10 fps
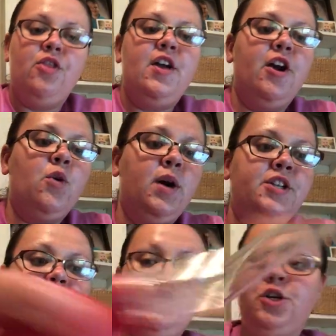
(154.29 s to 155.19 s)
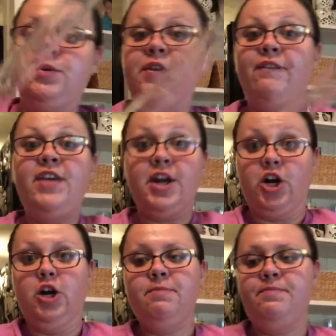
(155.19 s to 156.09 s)
They're going to use
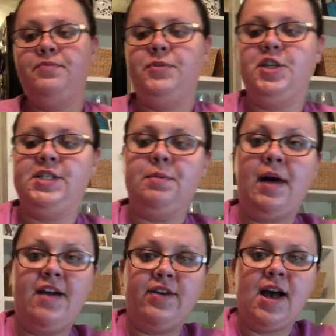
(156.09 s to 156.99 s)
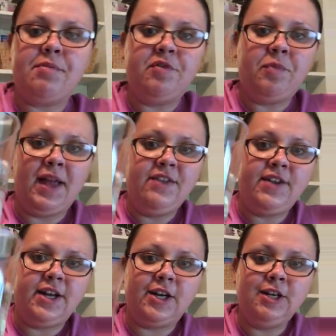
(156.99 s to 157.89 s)
vinegar, I have a cup of plain
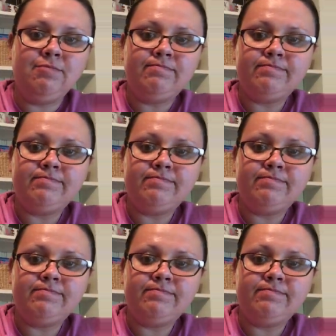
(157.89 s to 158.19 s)
vinegar,